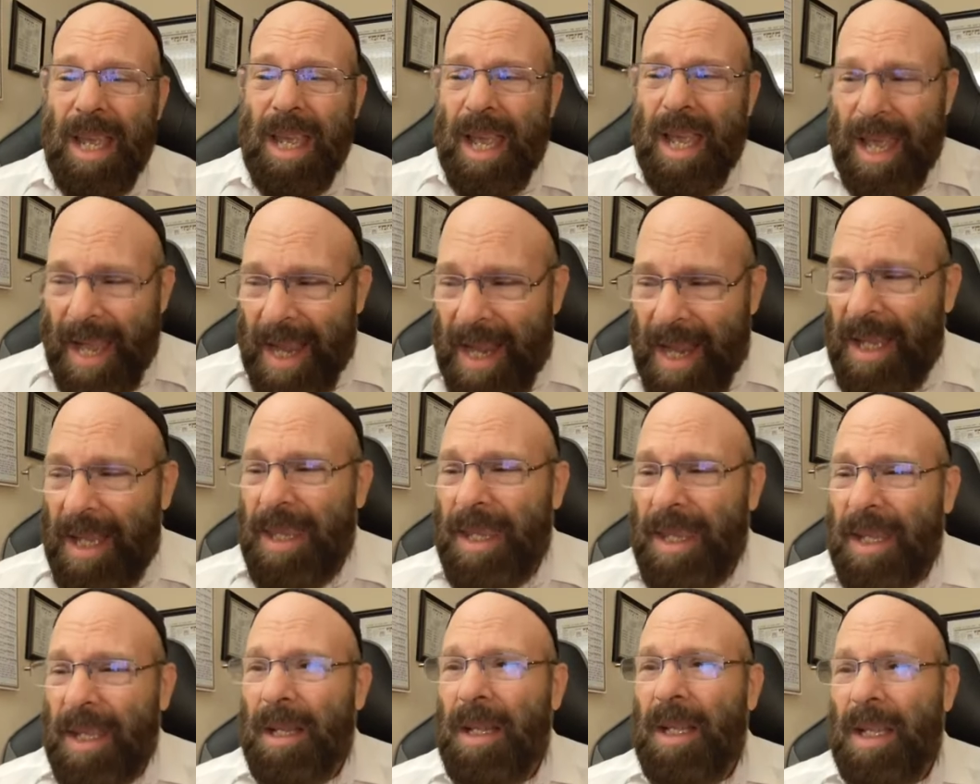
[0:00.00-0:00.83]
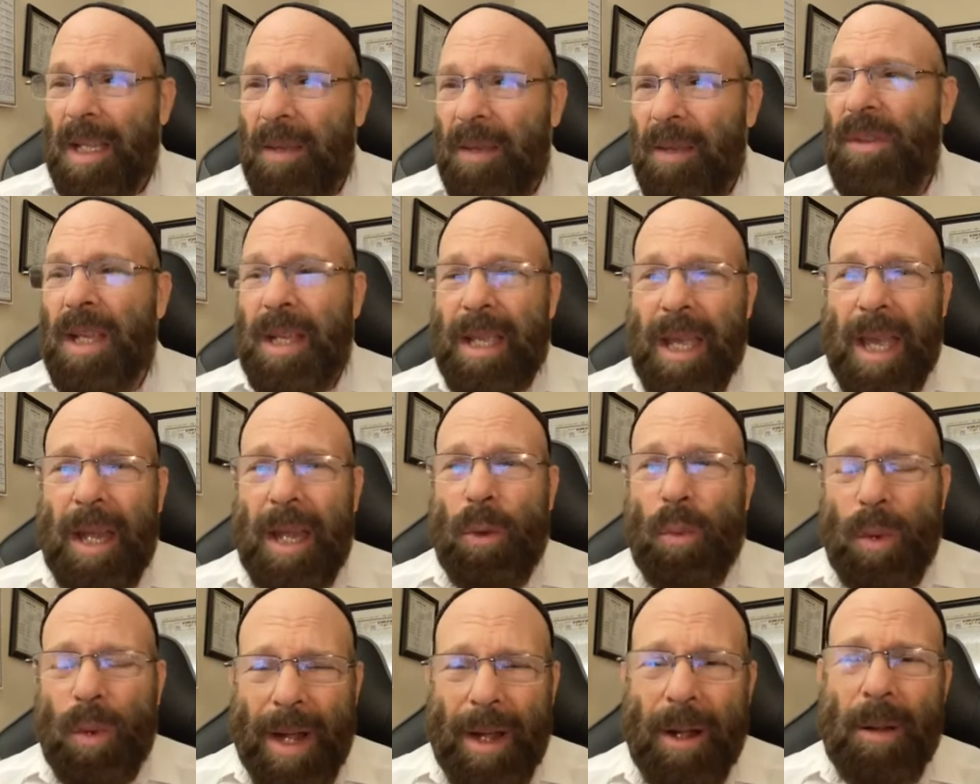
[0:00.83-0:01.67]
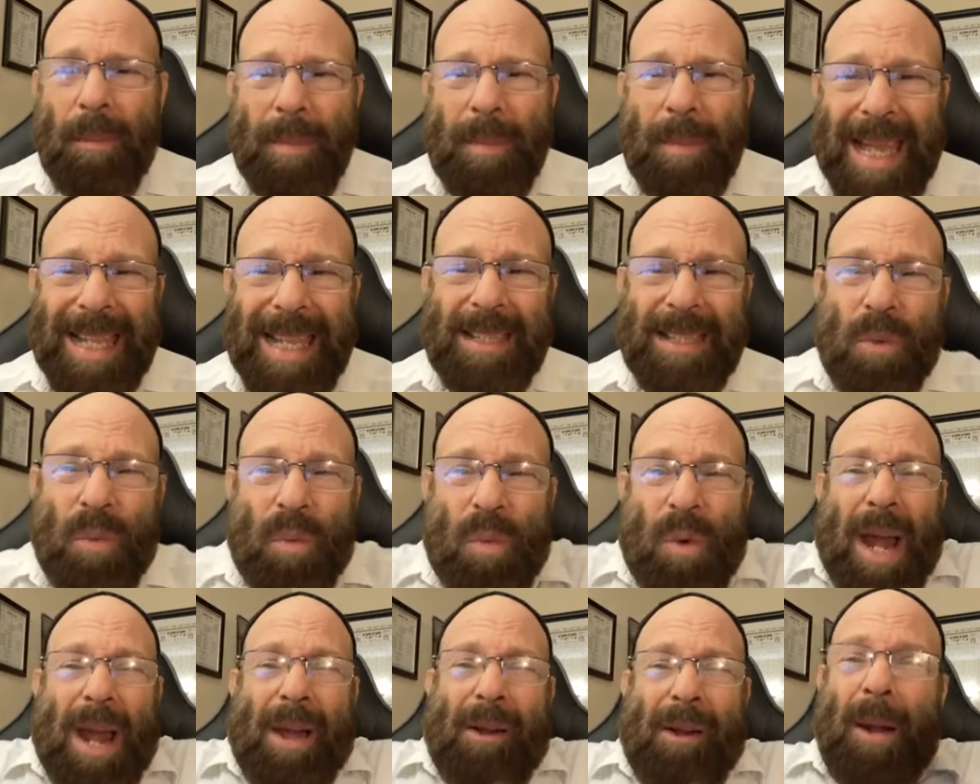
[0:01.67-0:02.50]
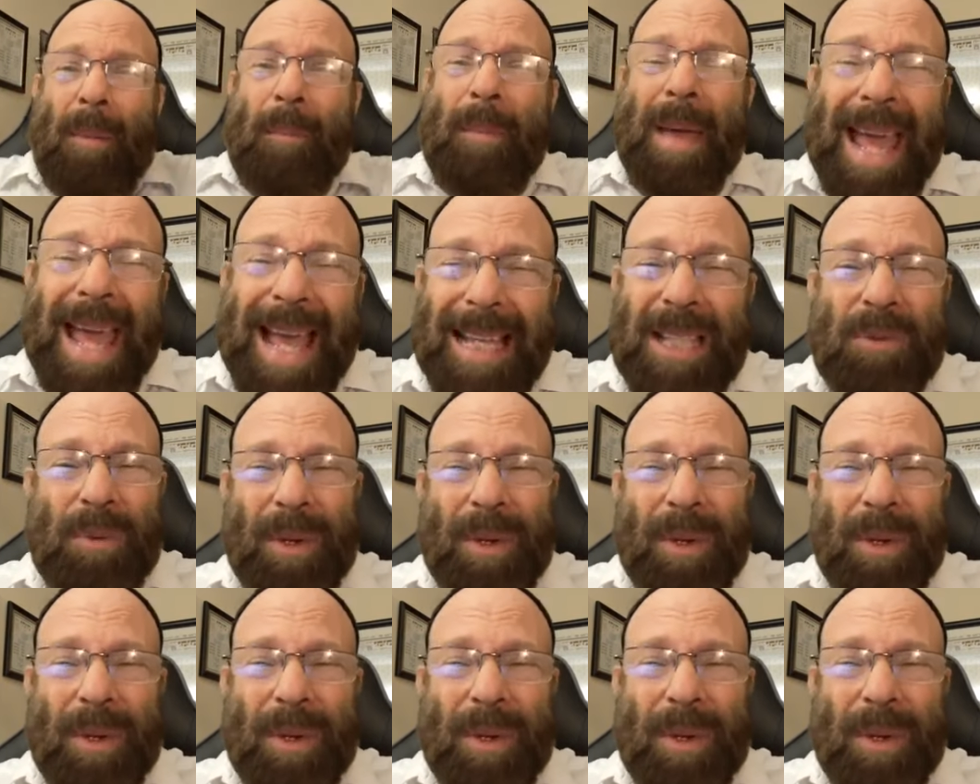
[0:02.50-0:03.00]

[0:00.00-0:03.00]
And if you got to wear a mask, wear a mask.